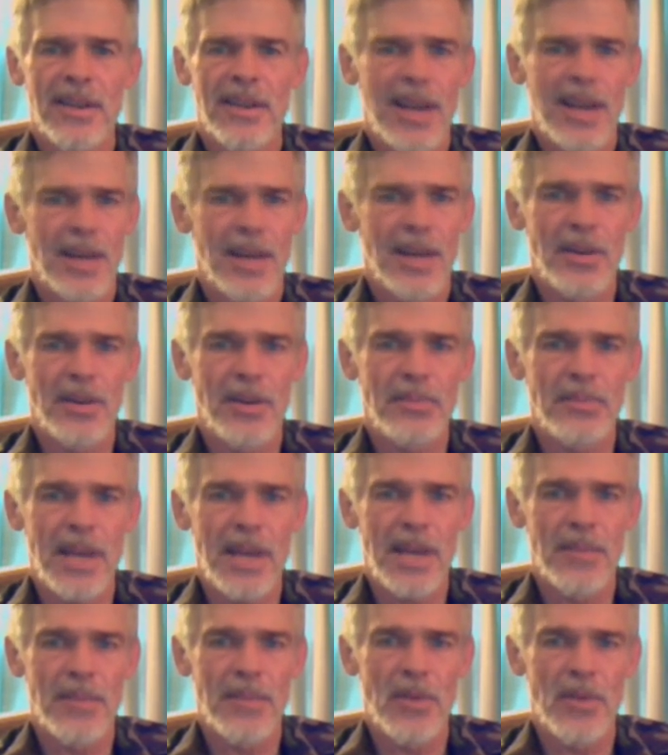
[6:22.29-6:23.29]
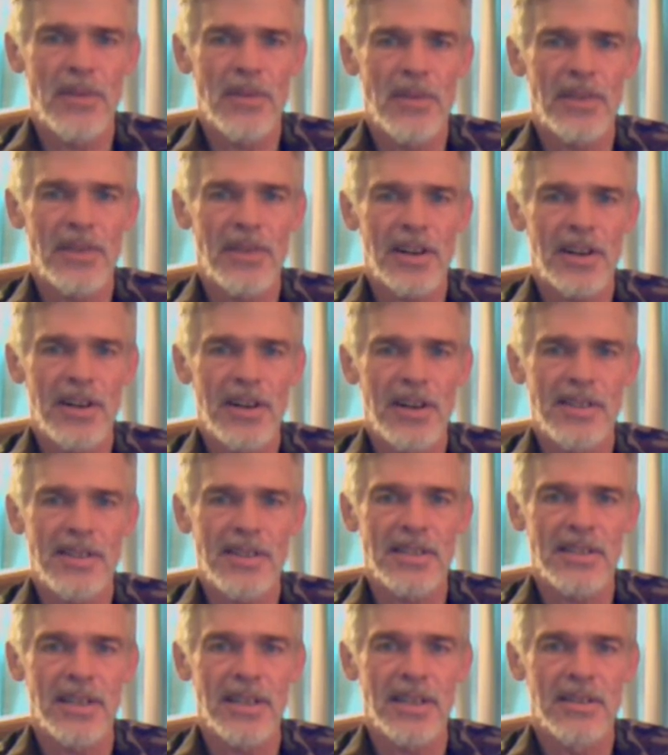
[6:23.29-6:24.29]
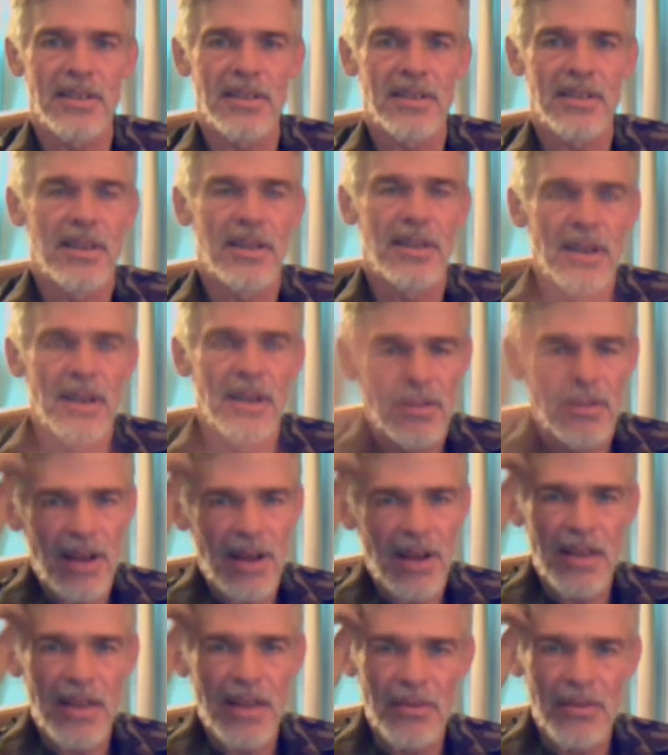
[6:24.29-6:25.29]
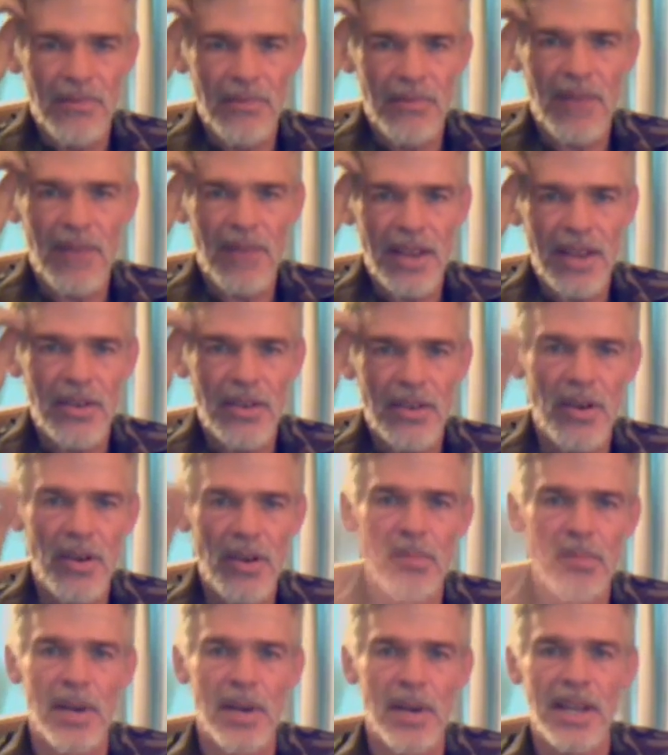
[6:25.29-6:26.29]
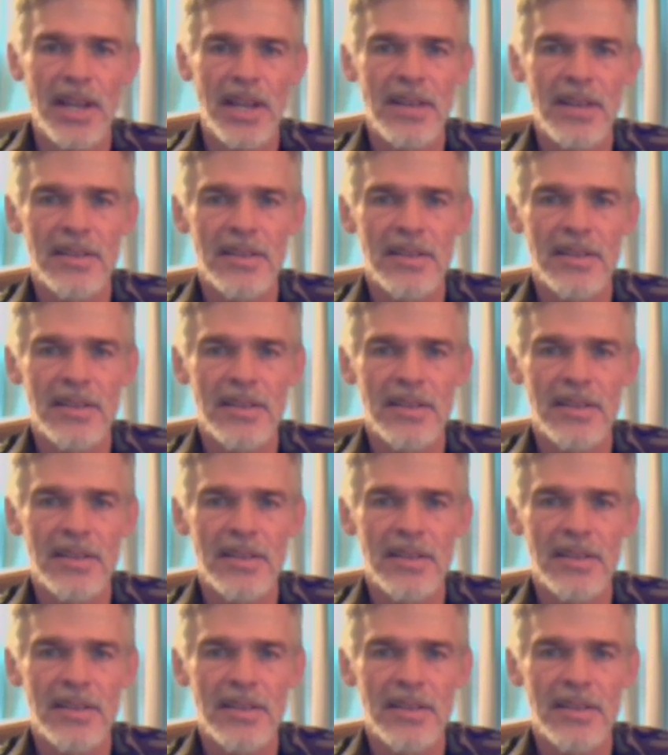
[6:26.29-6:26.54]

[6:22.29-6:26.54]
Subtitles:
and always paying more for their currency rather than writing their own money.